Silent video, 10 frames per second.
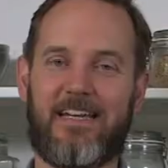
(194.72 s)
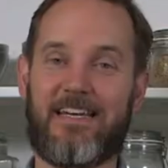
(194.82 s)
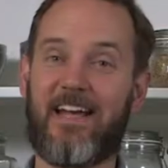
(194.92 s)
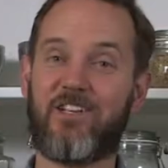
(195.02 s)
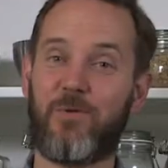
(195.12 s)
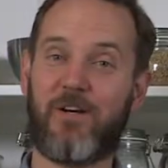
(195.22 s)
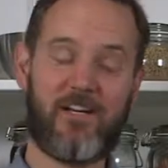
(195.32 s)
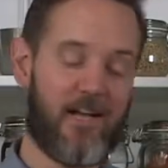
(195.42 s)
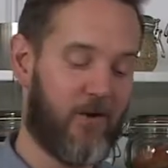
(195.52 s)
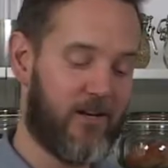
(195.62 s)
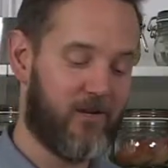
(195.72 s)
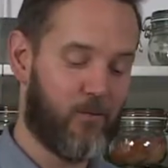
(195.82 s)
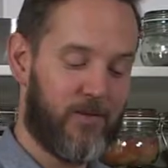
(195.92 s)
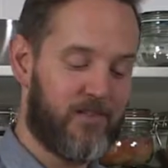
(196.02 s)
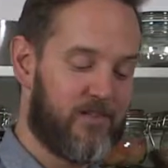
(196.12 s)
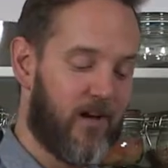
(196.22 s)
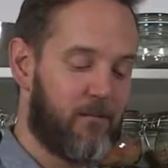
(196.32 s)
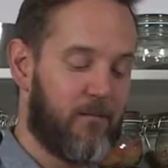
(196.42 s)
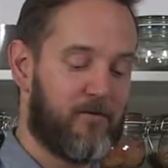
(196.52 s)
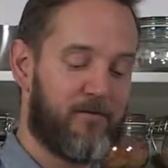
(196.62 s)
Next, we're going to go in with
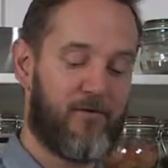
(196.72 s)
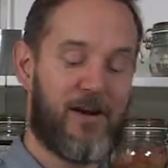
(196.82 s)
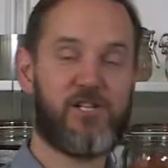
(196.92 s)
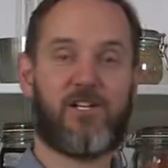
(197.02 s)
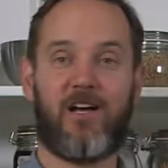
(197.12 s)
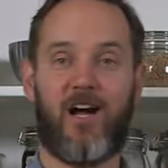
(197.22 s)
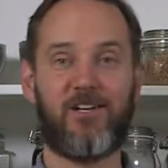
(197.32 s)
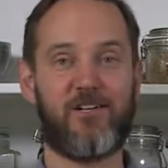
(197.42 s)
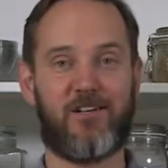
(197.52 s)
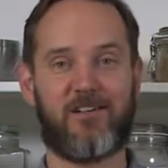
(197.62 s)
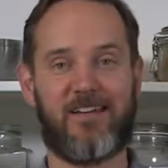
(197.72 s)
some fresh onion.